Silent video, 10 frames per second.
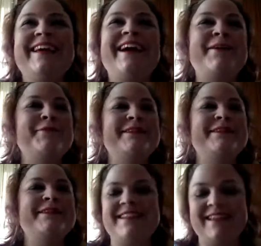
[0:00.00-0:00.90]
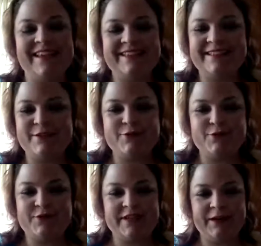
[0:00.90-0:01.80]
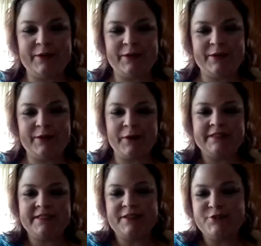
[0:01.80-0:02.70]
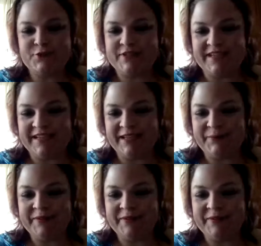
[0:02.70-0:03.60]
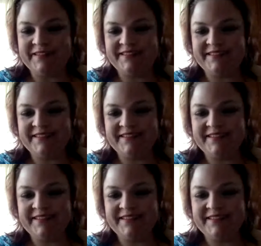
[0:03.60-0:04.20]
Sorry, I was thinking Central Time. I'm on Central Time.